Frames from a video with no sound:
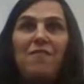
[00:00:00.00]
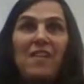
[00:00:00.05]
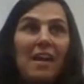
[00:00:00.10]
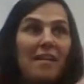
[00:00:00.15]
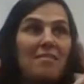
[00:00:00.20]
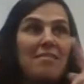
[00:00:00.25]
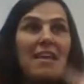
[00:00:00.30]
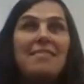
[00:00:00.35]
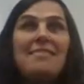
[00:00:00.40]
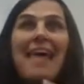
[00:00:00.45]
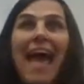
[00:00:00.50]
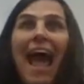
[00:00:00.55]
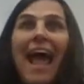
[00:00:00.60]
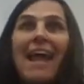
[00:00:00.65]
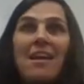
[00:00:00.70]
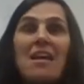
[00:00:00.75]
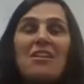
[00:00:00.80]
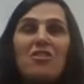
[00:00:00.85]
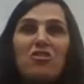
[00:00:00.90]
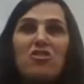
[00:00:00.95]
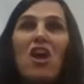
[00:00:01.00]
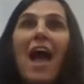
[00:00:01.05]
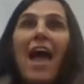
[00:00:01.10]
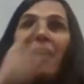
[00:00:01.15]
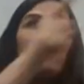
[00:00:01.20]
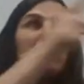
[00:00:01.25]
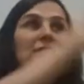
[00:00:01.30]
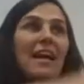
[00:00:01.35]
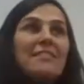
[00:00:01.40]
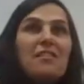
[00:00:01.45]
the benefit. And then
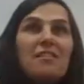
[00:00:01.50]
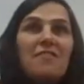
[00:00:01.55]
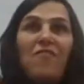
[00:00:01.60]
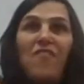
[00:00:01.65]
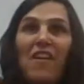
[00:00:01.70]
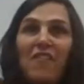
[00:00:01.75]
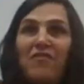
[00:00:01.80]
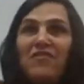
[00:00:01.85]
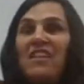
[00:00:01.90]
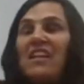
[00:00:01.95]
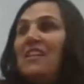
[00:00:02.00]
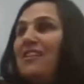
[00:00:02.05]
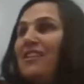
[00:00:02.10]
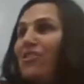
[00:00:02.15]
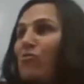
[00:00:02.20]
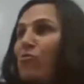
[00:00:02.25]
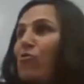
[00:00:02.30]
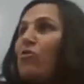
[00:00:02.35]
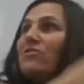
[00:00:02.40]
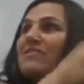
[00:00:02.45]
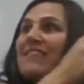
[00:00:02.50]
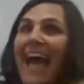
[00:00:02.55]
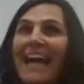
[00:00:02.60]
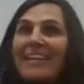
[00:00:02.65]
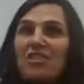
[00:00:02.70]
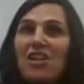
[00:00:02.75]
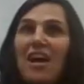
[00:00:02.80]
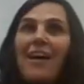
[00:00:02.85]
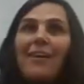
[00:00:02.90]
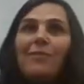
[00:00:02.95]
that child has a
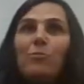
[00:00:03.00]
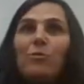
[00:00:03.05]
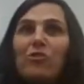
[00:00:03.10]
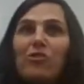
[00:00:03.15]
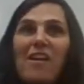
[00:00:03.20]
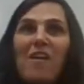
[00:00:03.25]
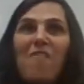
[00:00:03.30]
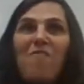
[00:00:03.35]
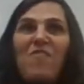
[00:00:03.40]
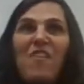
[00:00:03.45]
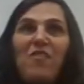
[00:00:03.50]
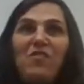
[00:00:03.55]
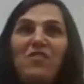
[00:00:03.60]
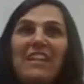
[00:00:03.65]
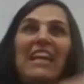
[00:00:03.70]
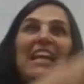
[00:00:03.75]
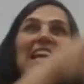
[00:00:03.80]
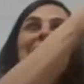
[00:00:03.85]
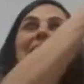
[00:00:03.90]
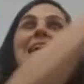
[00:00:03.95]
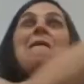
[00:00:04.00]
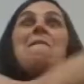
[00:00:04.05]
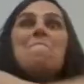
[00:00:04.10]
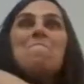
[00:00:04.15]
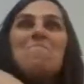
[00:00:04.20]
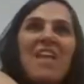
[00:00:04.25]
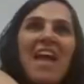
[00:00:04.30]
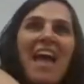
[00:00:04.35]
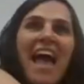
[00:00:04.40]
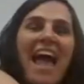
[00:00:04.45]
15-year-old. That child will learn at
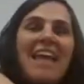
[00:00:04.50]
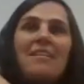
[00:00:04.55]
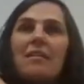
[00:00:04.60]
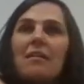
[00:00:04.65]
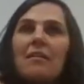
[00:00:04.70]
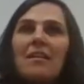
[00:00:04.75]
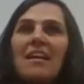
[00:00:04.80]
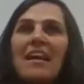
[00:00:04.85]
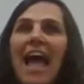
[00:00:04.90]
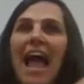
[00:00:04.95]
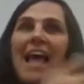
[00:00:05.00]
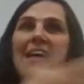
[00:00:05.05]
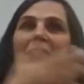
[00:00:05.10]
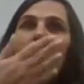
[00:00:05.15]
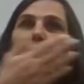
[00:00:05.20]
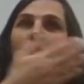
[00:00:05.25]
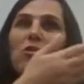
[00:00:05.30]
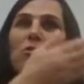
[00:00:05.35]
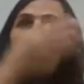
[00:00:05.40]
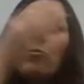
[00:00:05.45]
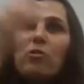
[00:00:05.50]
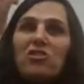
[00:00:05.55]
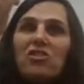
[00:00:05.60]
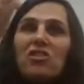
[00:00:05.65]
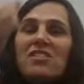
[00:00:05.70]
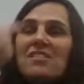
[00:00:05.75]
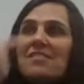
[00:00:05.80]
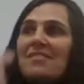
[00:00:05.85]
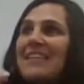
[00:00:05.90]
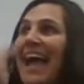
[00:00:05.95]
15. And
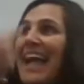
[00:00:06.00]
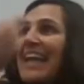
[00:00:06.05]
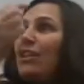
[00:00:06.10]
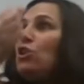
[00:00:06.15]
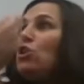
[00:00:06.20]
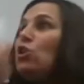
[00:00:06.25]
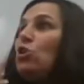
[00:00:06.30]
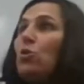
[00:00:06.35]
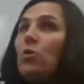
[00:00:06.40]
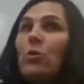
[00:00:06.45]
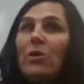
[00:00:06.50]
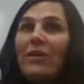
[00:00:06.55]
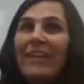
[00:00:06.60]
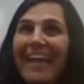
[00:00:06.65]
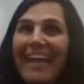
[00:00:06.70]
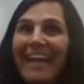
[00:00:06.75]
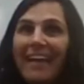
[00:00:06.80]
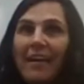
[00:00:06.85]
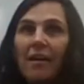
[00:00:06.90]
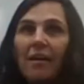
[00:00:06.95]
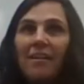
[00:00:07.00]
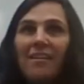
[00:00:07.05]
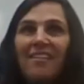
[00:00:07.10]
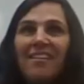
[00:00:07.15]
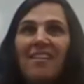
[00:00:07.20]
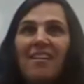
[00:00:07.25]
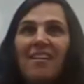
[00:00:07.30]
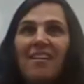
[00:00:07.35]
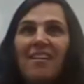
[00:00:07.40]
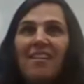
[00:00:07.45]
we're just
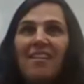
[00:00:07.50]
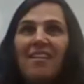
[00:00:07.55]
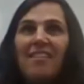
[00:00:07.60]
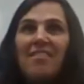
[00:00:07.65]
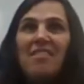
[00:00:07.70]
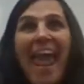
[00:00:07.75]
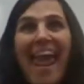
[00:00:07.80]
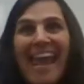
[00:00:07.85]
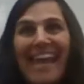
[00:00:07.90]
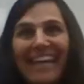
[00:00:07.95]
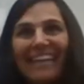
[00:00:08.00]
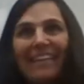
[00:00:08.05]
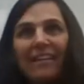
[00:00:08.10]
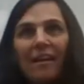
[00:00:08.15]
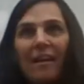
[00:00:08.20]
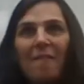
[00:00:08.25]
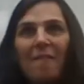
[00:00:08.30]
diluting the